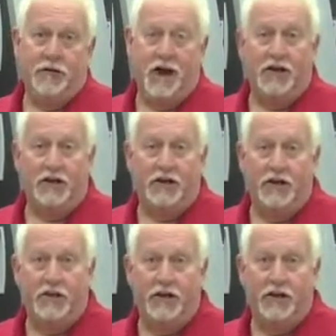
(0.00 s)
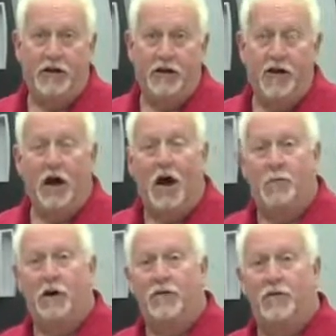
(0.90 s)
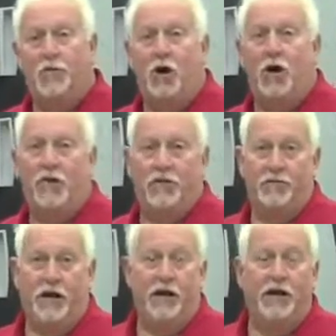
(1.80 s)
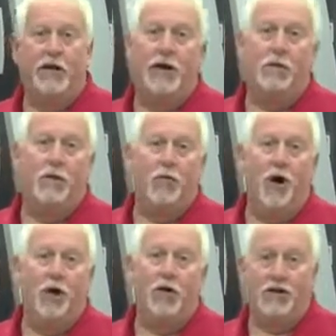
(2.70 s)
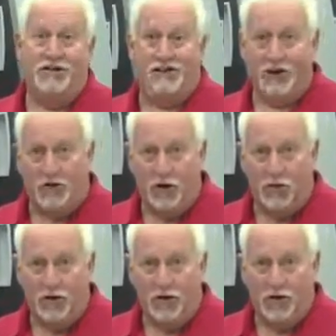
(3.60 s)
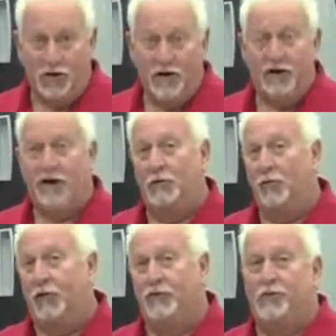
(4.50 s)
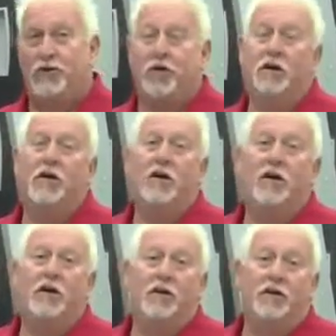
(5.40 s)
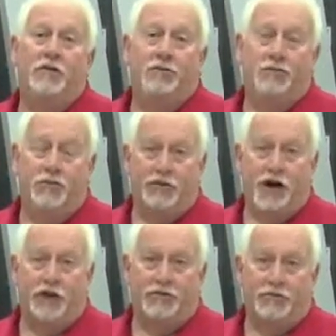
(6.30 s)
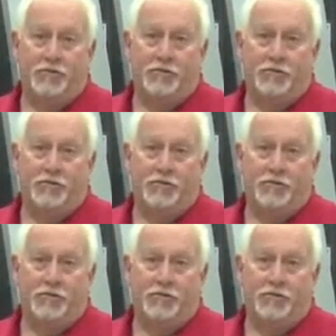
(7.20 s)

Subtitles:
conductivity above the water. If my incoming water is 0, then I'm looking for 2,000.